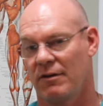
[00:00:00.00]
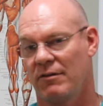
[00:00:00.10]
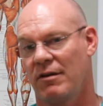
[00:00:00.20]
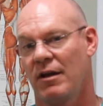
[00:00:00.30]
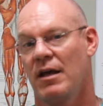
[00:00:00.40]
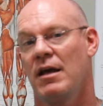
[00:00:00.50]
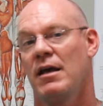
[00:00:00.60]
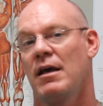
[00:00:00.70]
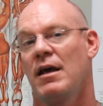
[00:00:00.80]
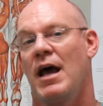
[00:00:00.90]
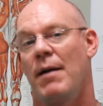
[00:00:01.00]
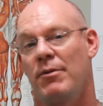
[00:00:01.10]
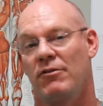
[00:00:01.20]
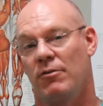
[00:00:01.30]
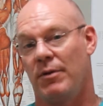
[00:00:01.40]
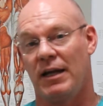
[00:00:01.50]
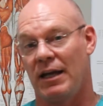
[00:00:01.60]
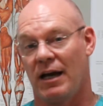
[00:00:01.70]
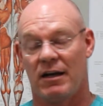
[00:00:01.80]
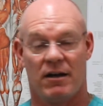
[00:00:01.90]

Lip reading: This happens to be a